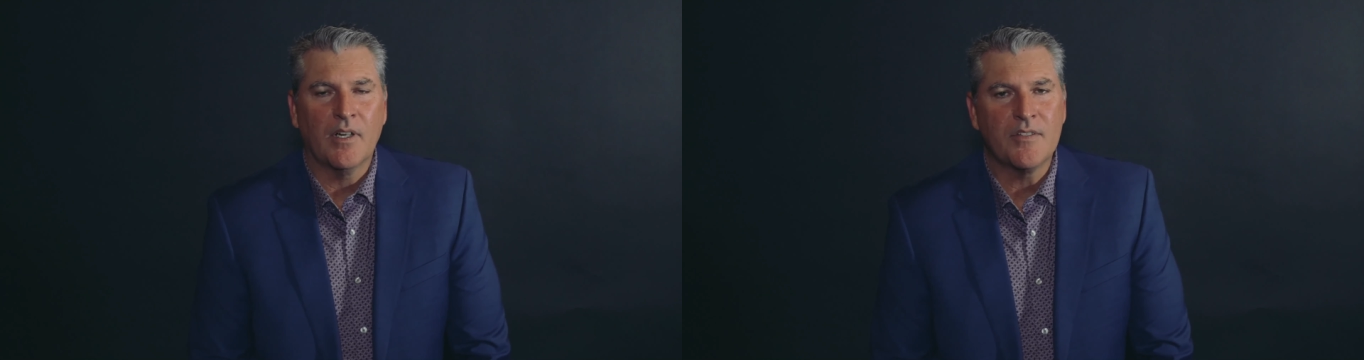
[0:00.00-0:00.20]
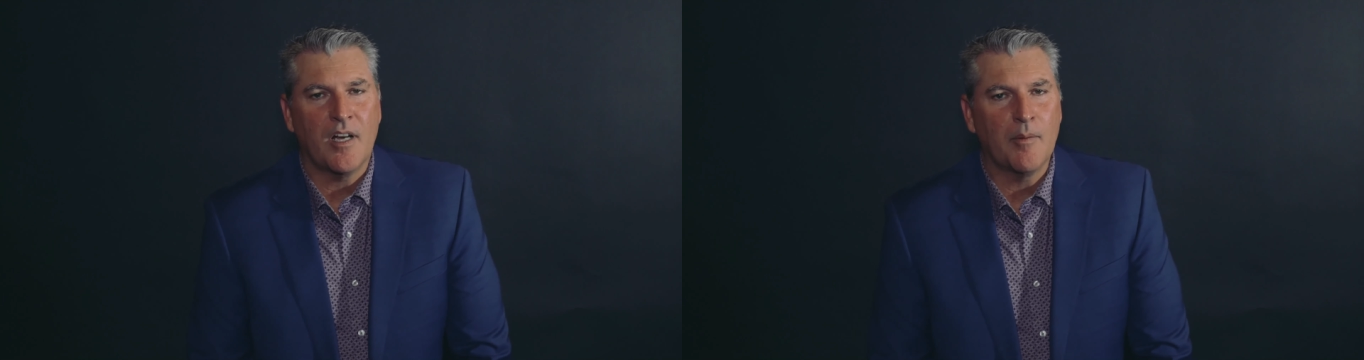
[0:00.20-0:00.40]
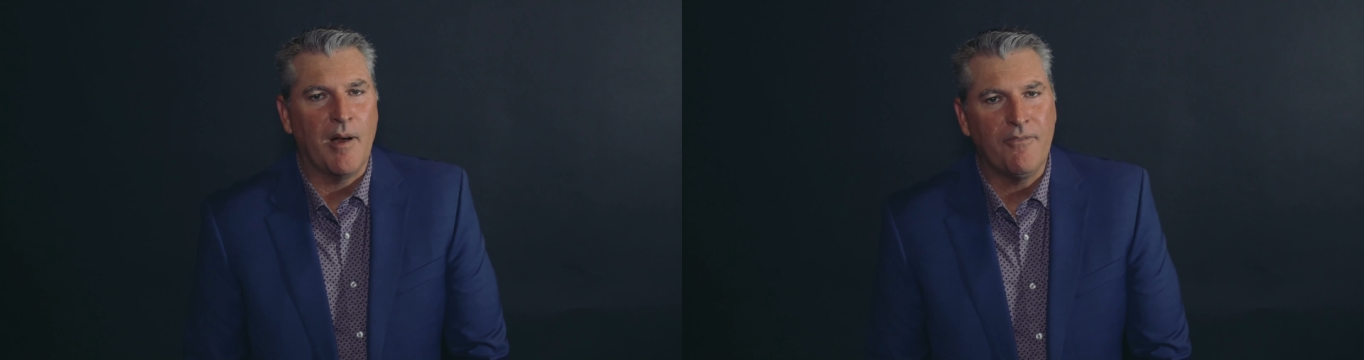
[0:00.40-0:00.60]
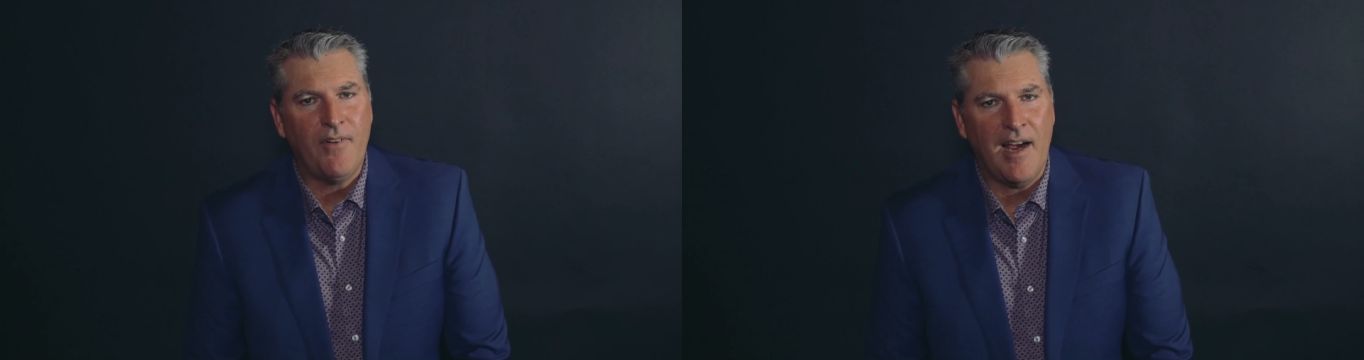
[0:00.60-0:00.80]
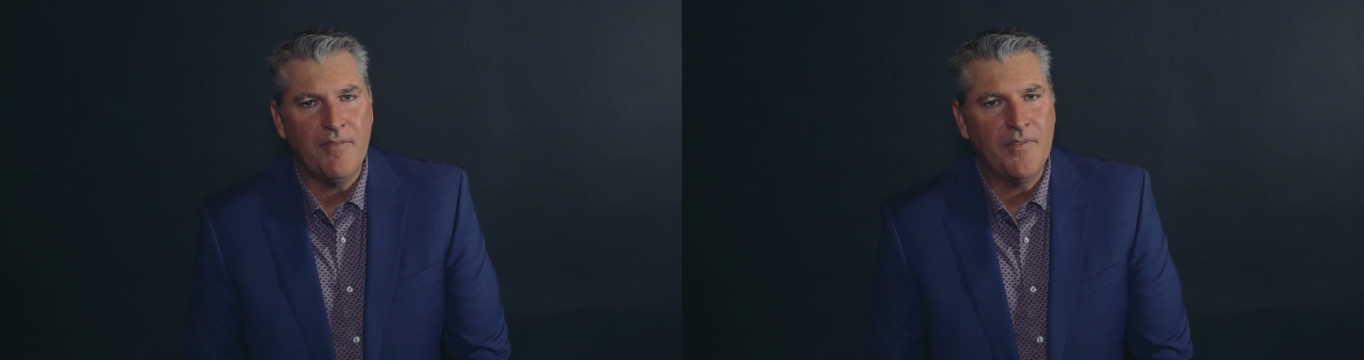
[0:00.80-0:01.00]
going to talk about
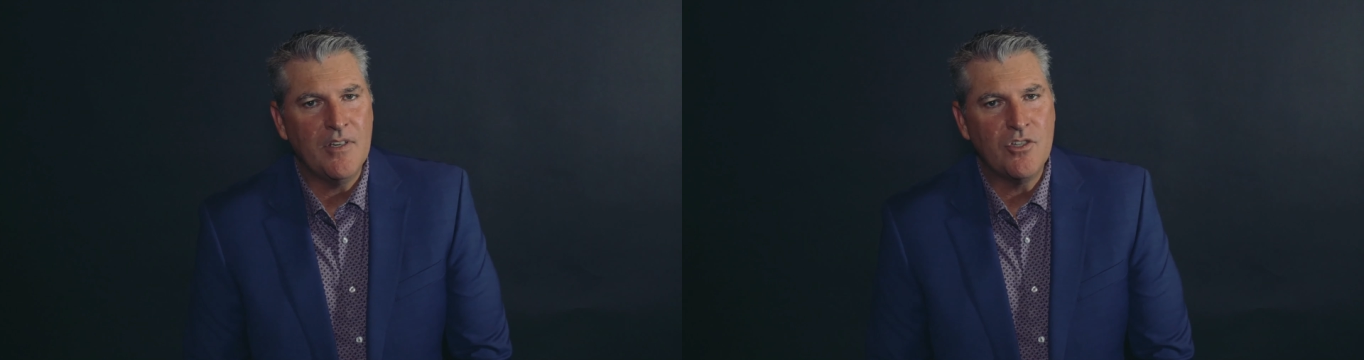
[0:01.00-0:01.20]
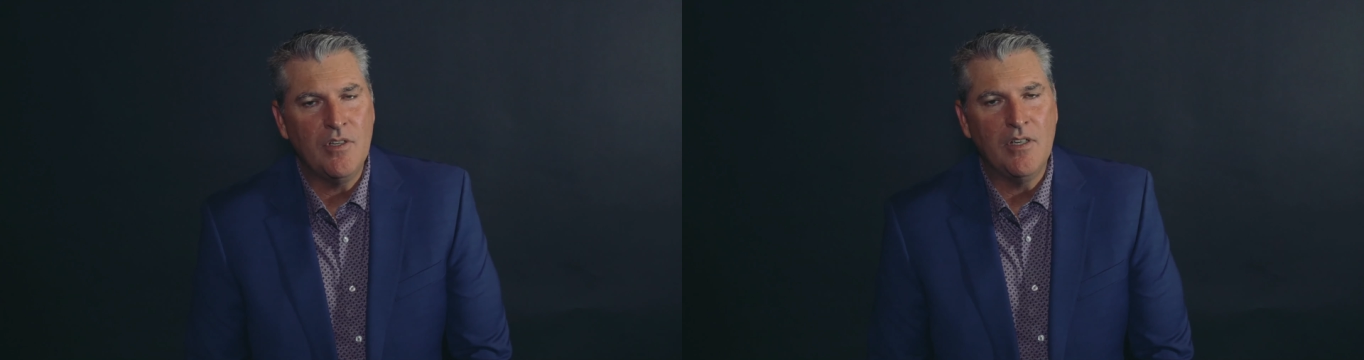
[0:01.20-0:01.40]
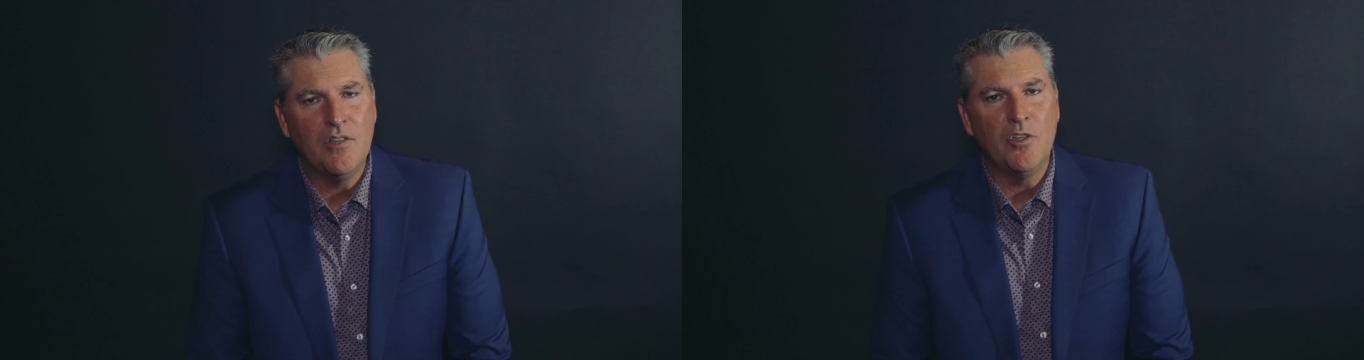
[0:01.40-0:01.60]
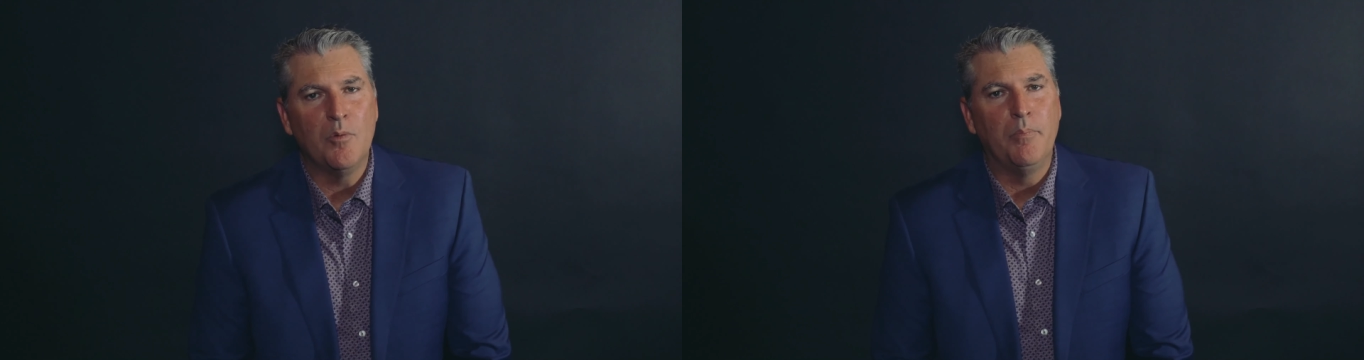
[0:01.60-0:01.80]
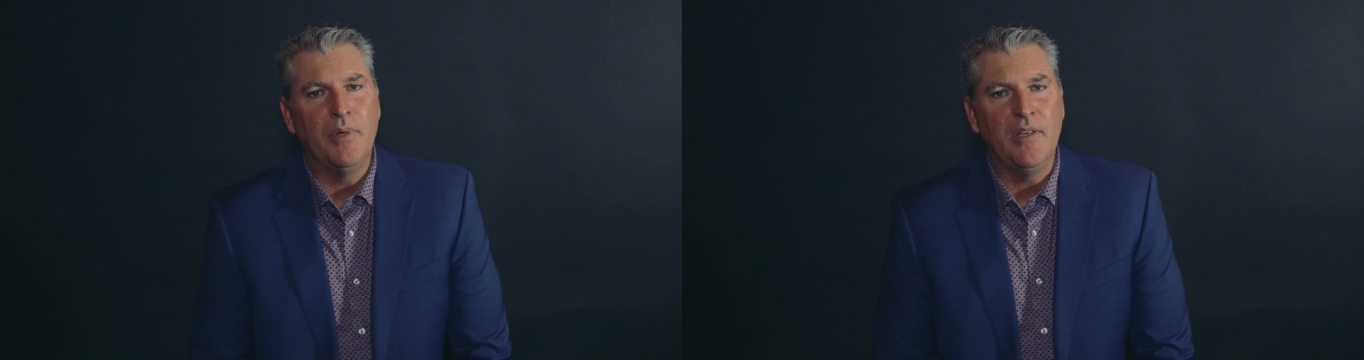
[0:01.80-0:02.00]
5 things you need to do
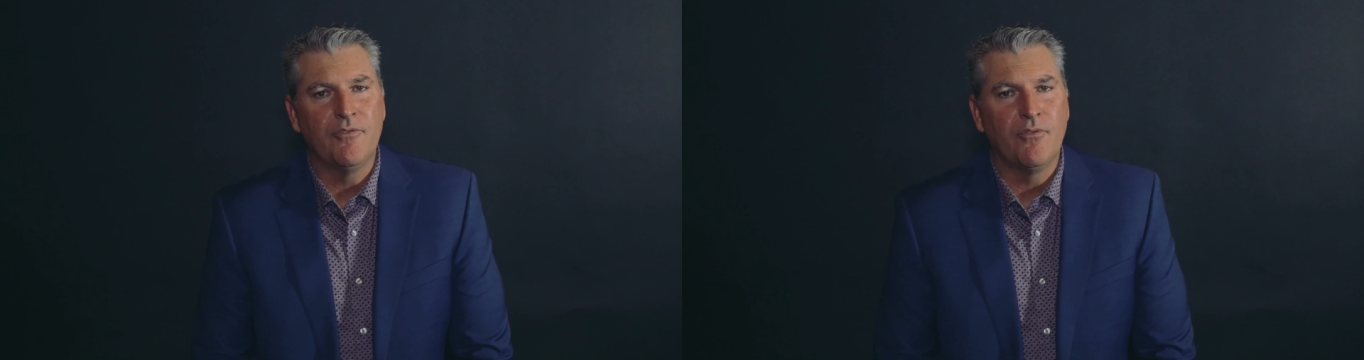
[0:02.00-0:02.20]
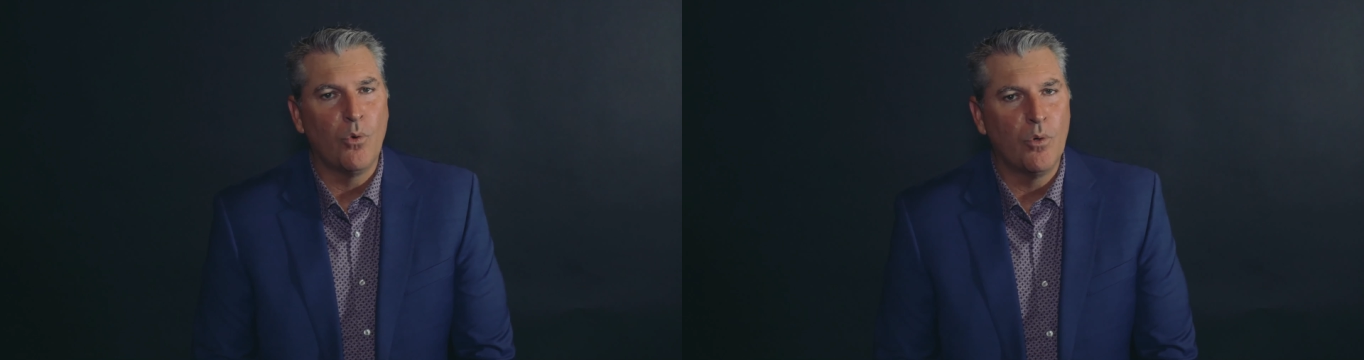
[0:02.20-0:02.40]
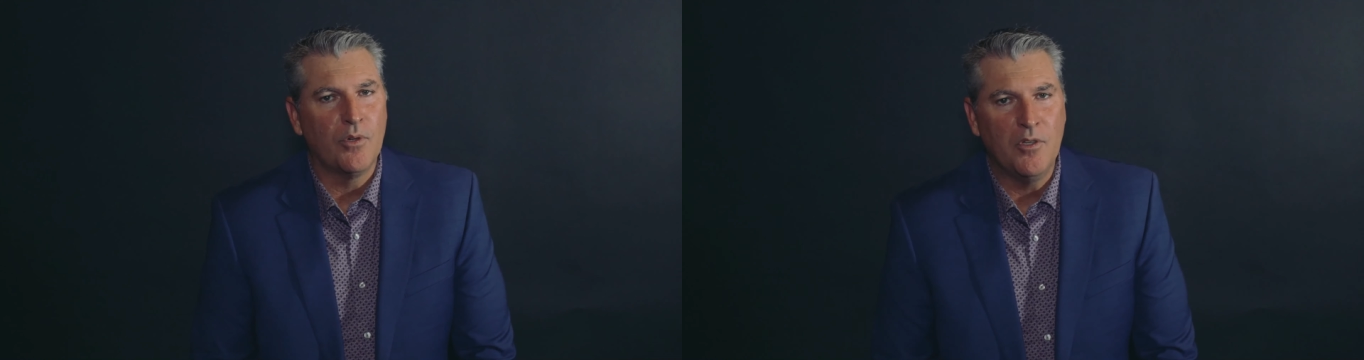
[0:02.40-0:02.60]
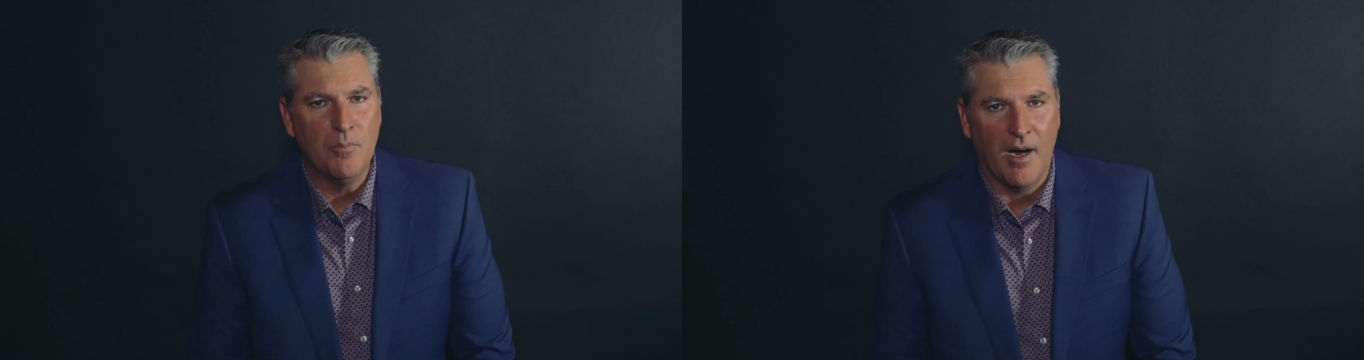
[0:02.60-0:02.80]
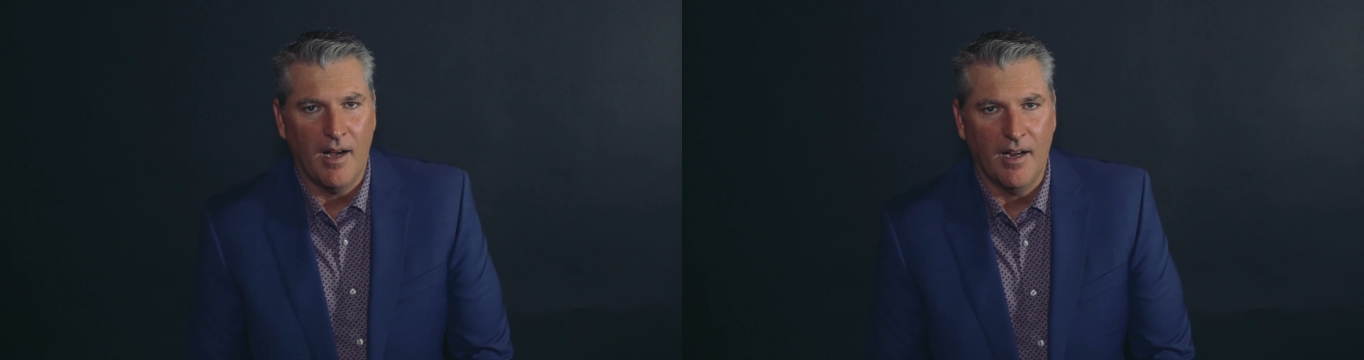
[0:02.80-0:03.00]
before you
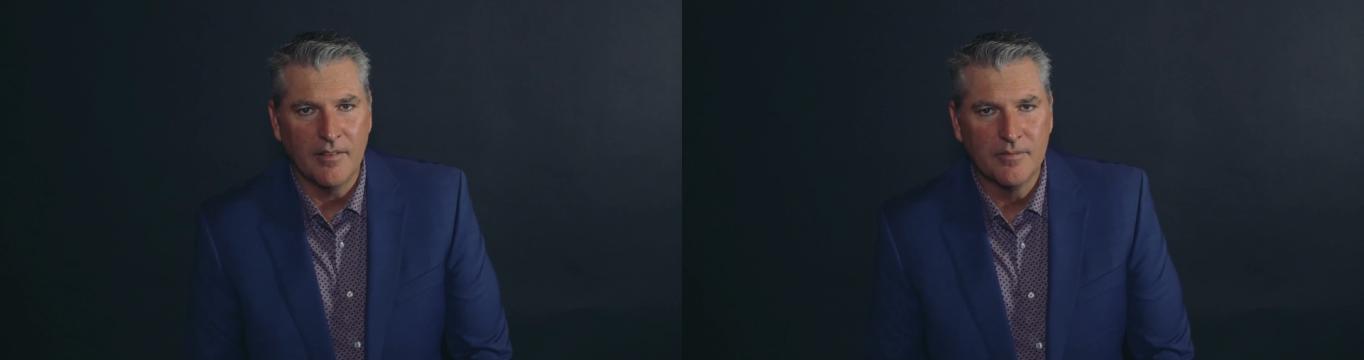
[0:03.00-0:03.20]
buy.